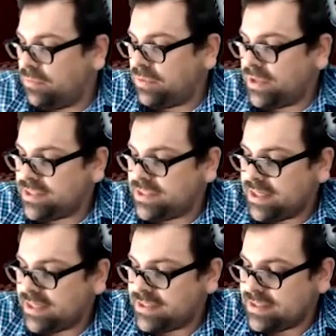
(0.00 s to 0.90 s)
plus
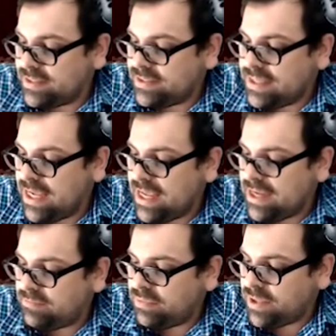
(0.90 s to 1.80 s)
6 is
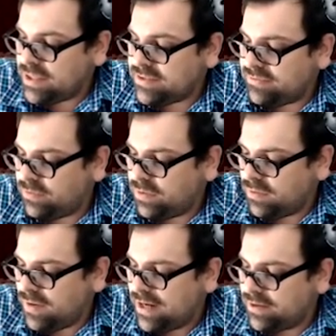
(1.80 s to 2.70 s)
10 plus 4
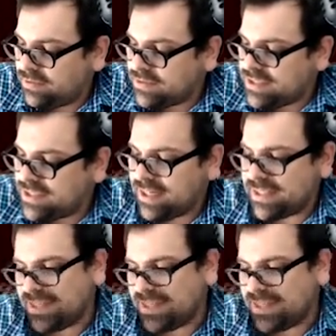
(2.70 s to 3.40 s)
radical 6,